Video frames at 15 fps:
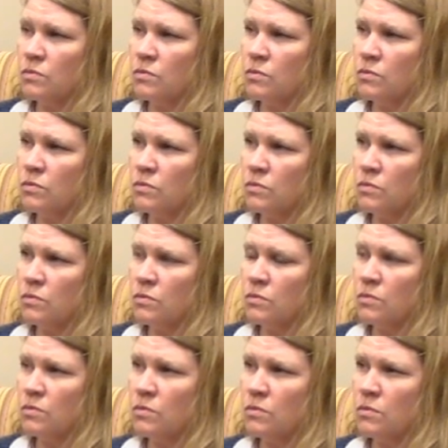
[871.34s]

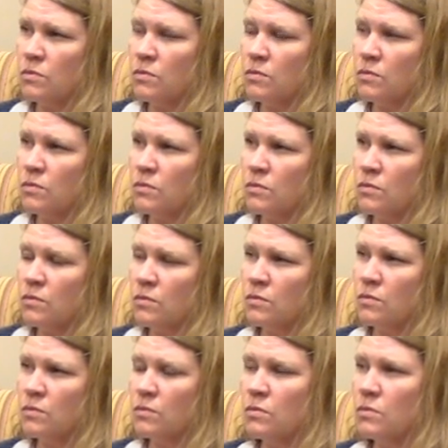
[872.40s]

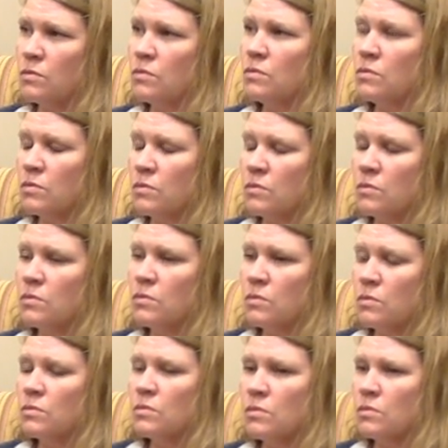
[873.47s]

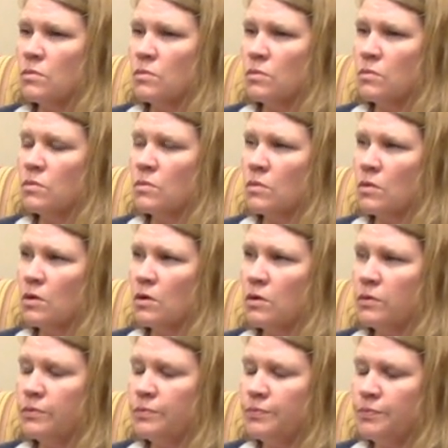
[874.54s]

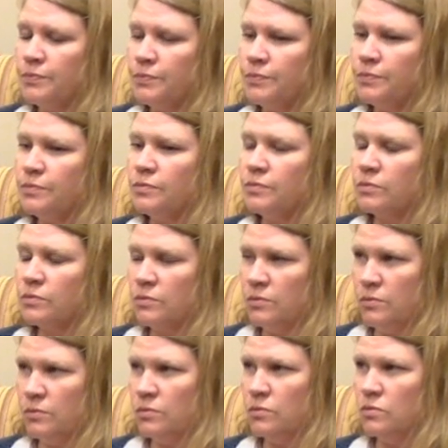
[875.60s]

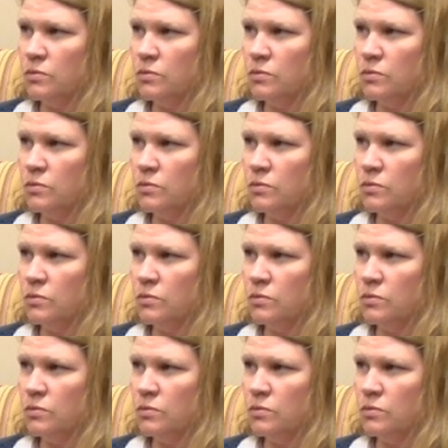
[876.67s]
No words are spoken by the person on screen.